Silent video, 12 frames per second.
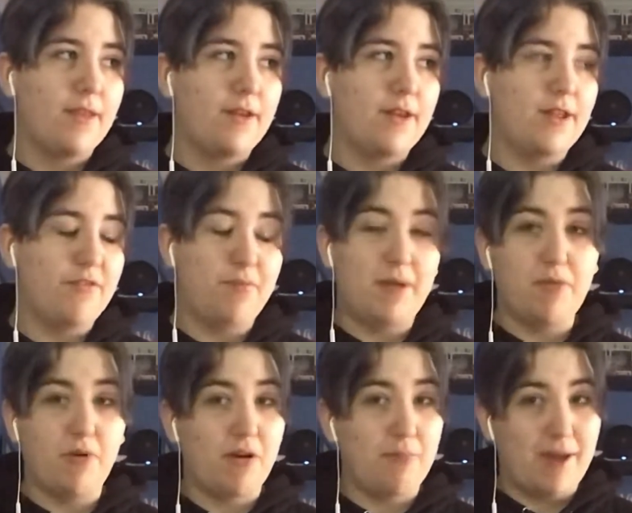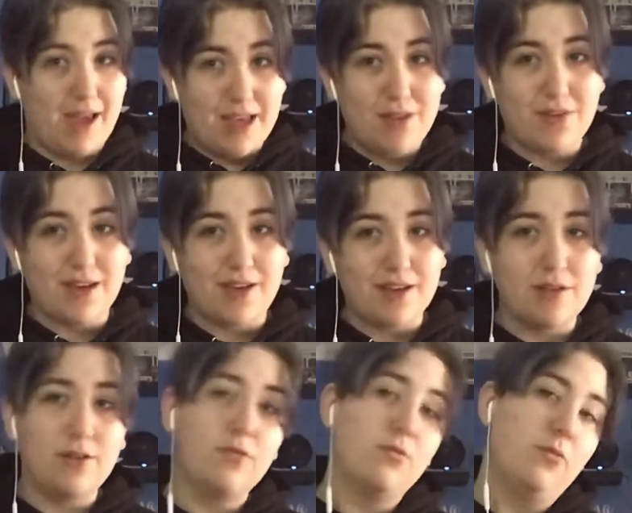if people aren't behaving,
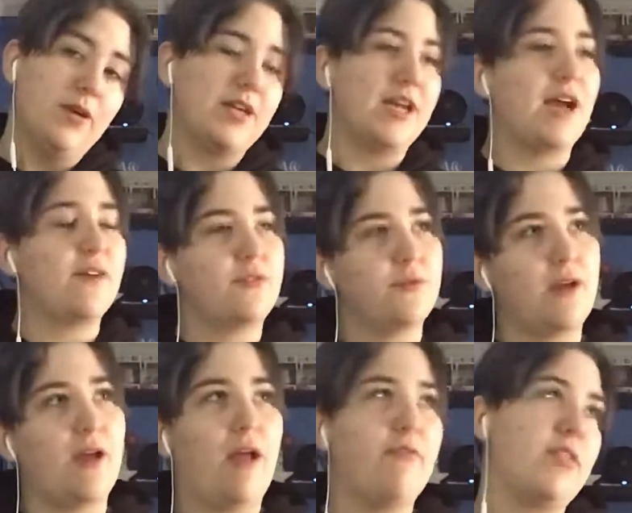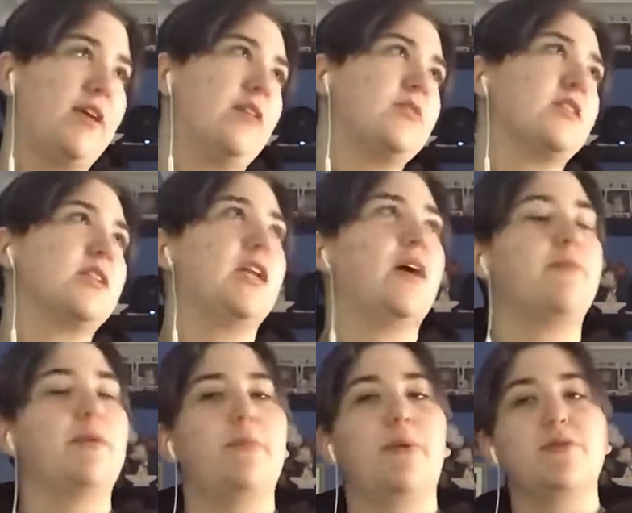everything else is going to have
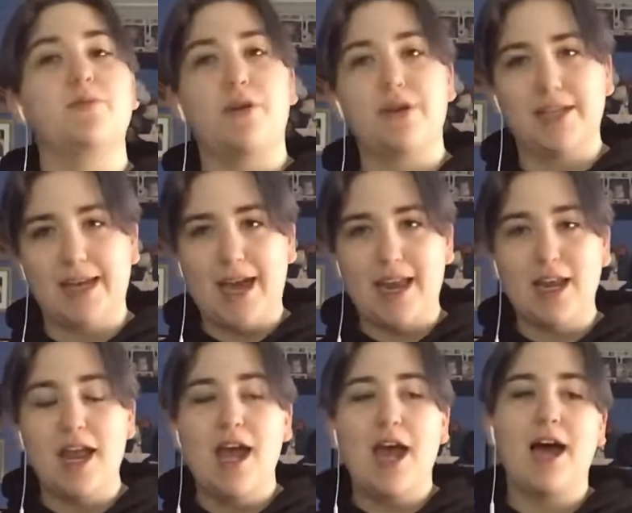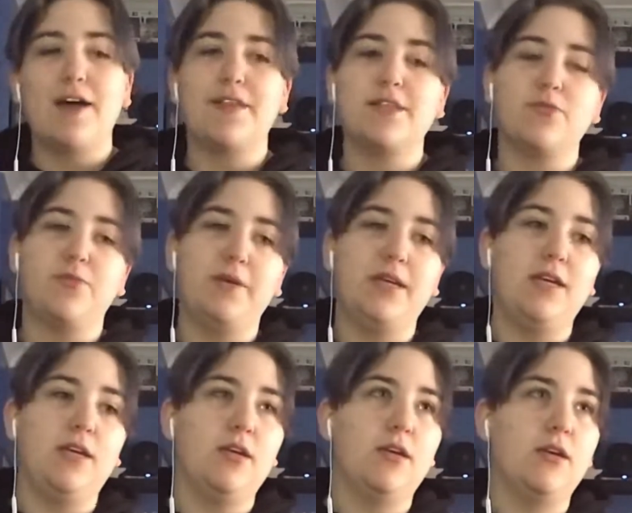to be postponed again, and it
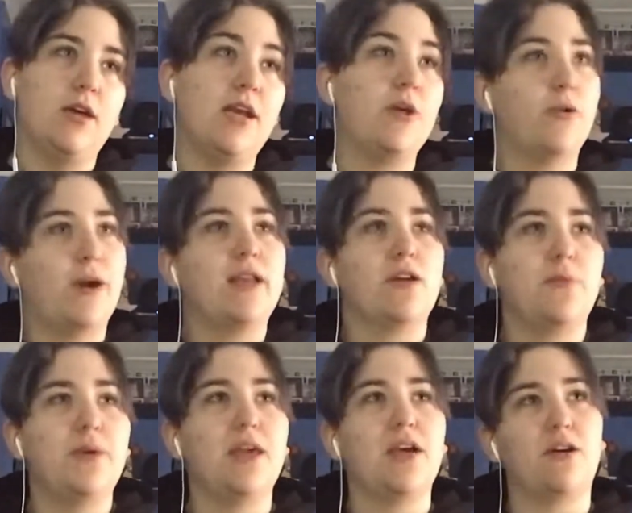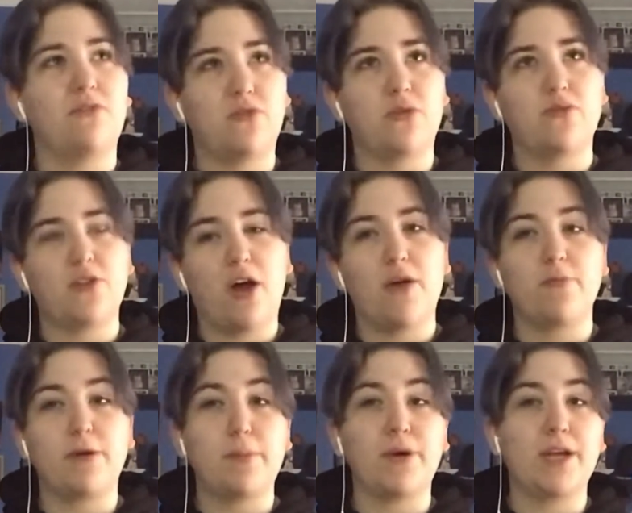will end up being our 4th time
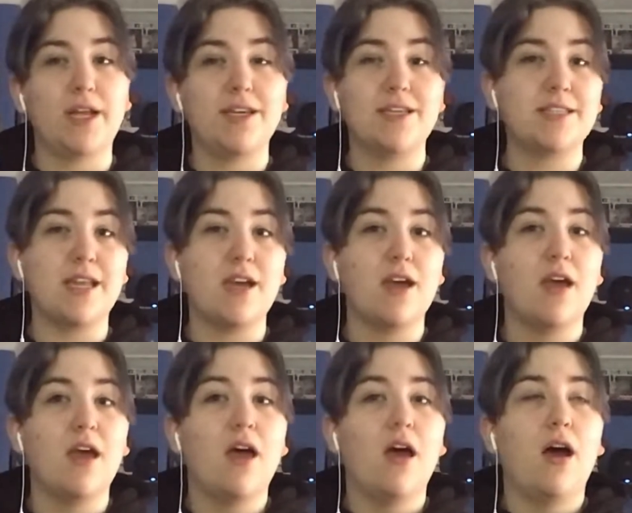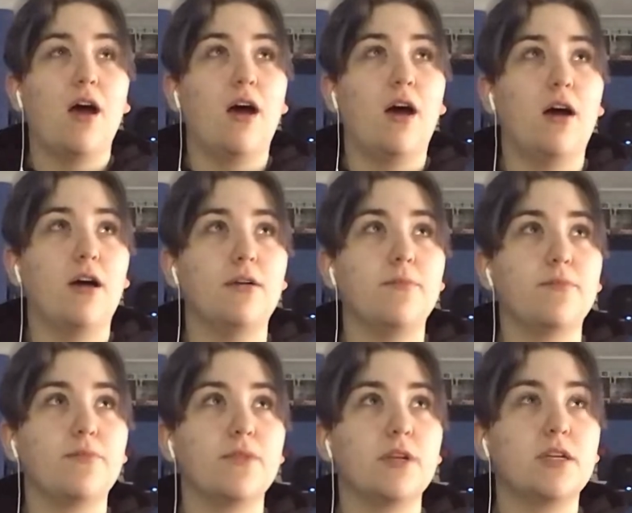rebooking Disney.
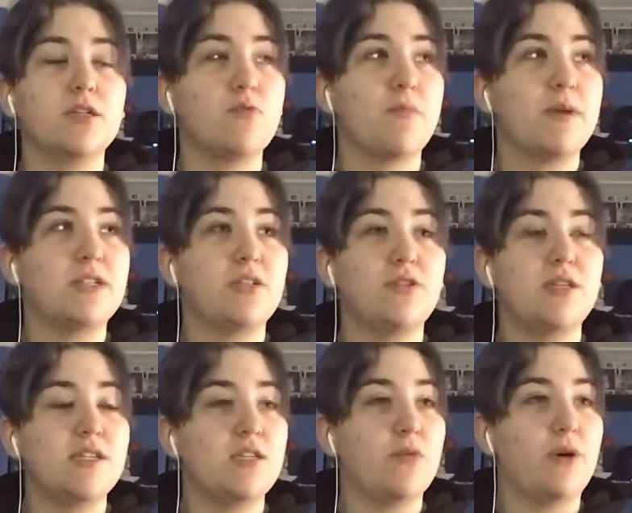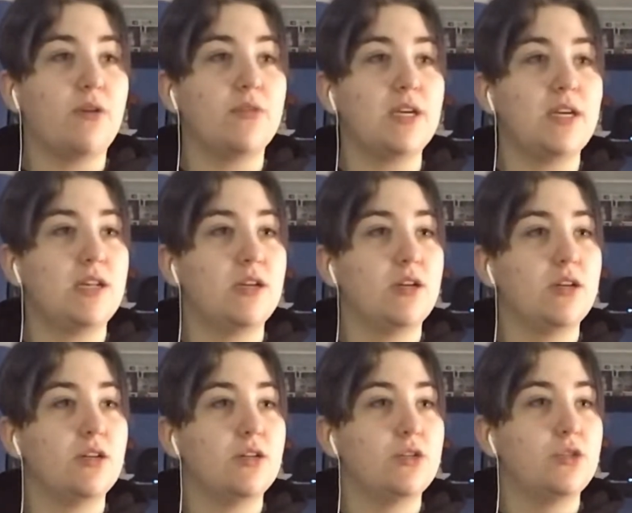Because we were meant to do Disney World in
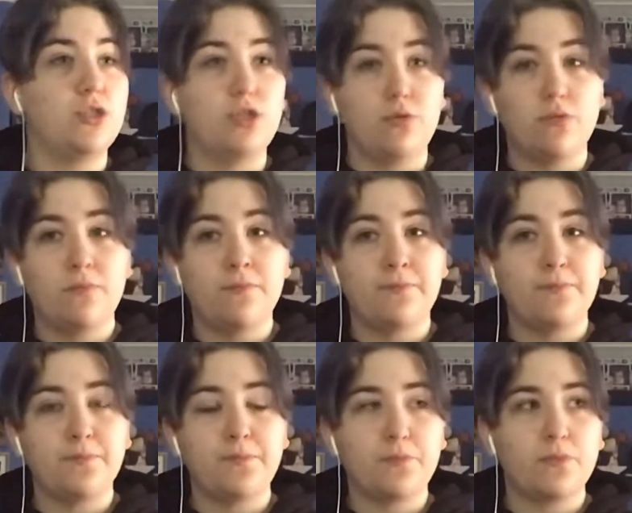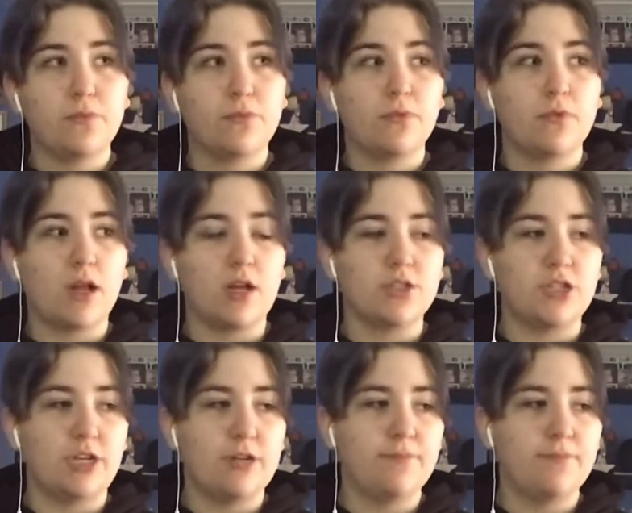June last year.